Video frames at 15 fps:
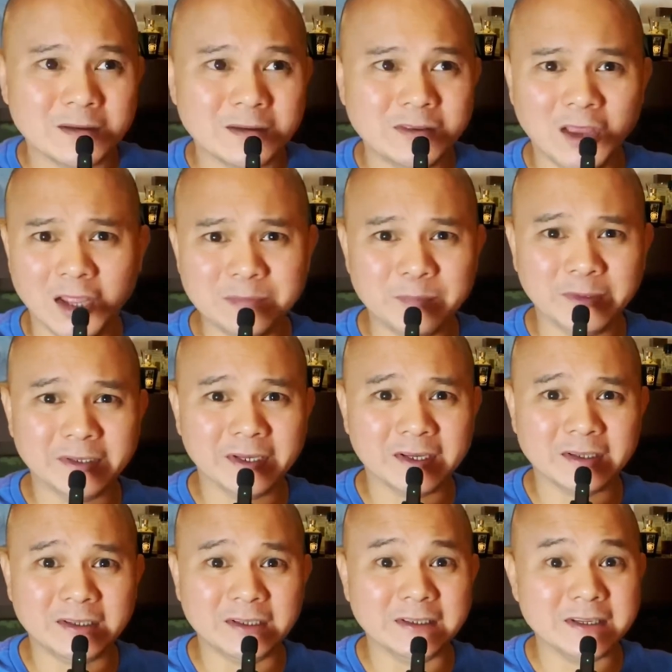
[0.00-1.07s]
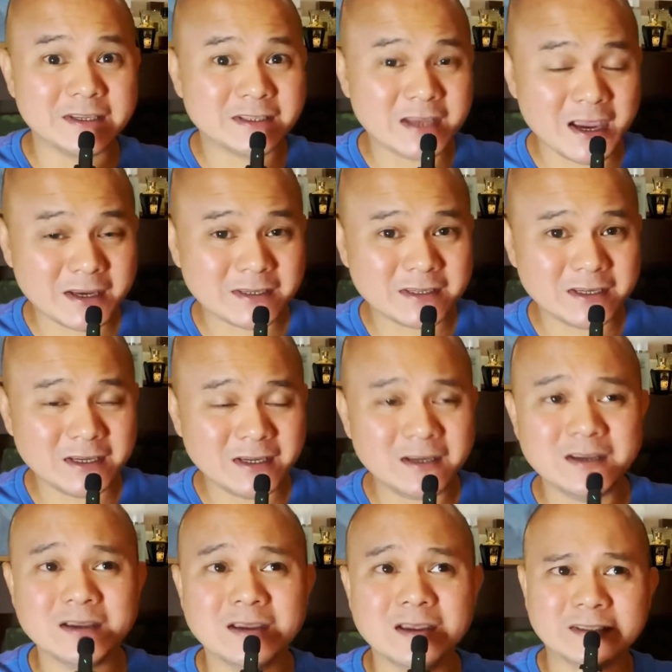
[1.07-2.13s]
Not particularly sexy,
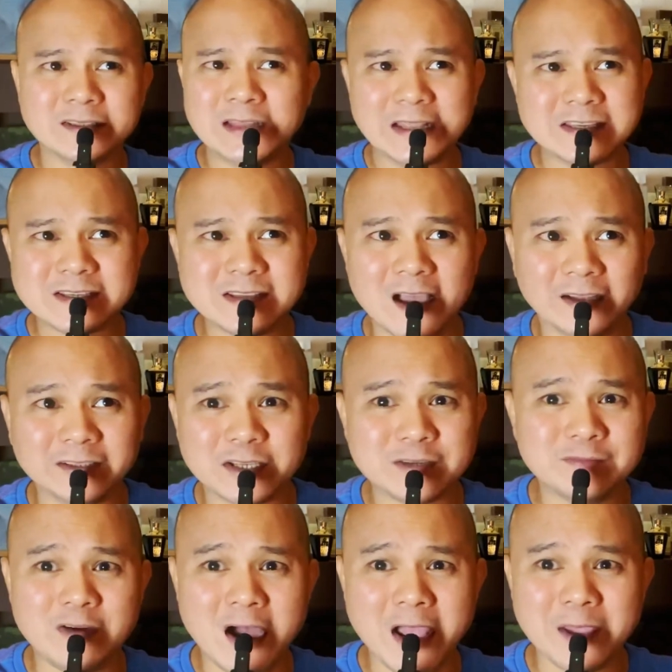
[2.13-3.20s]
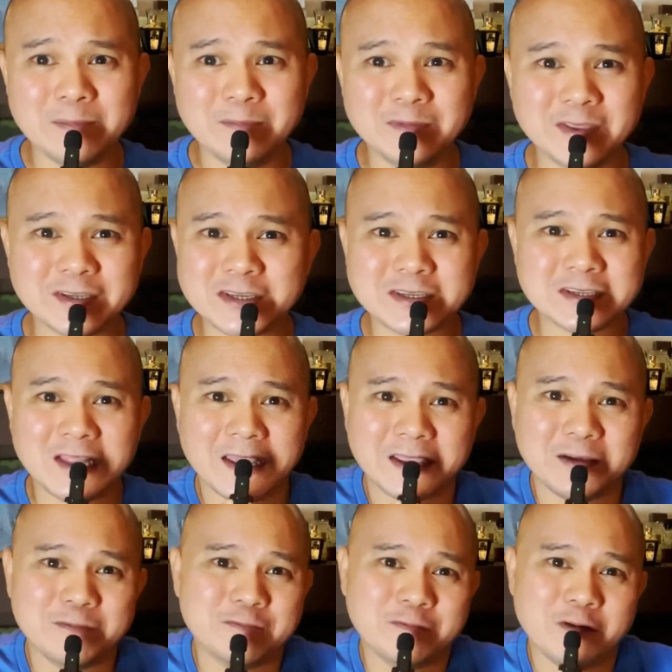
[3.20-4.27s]
that's not its vibe. This is like
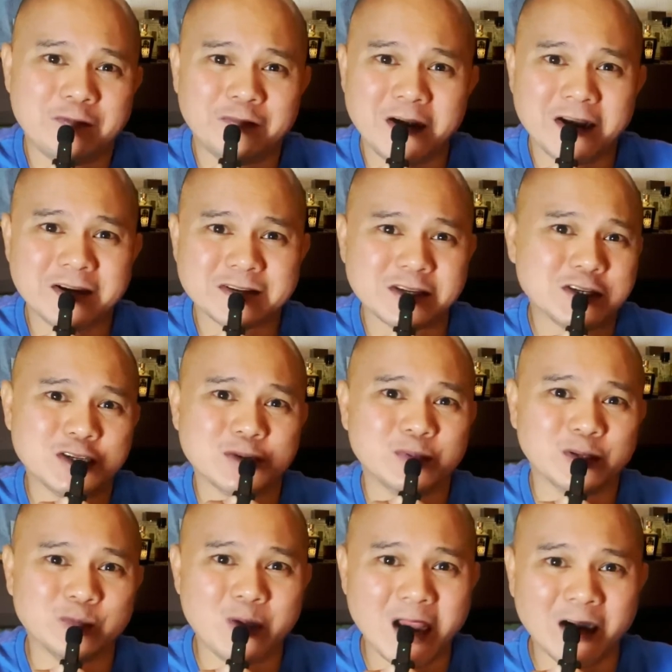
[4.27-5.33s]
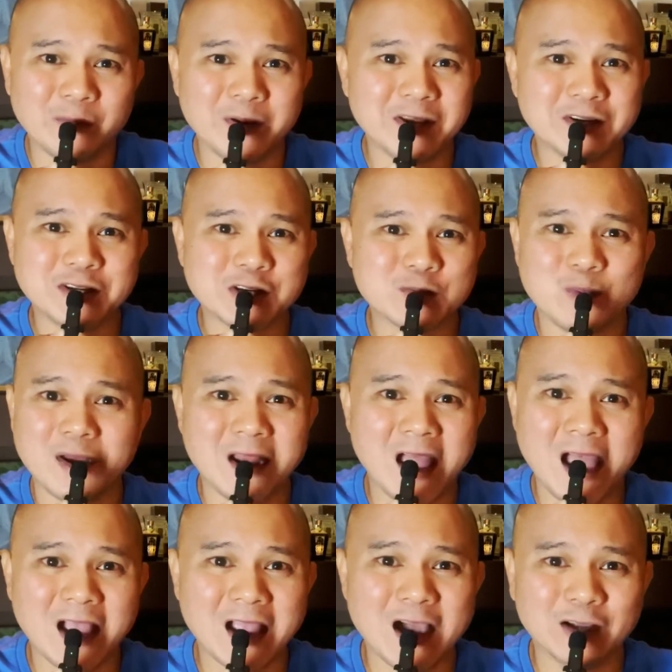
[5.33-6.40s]
a fragrance that you would wear when you just want to
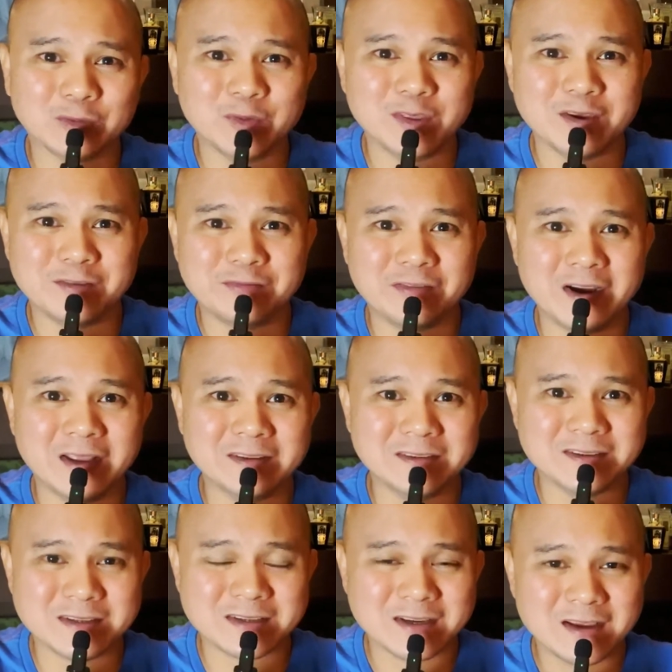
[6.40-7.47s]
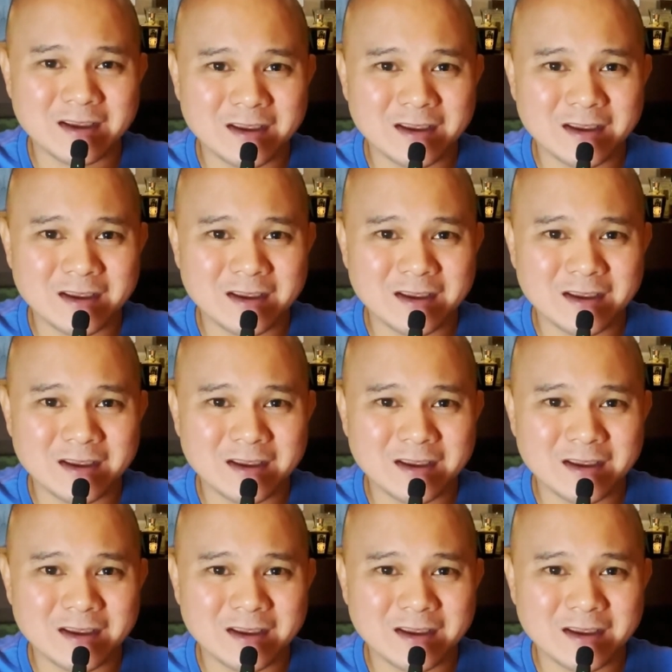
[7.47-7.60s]
hang out with your friends.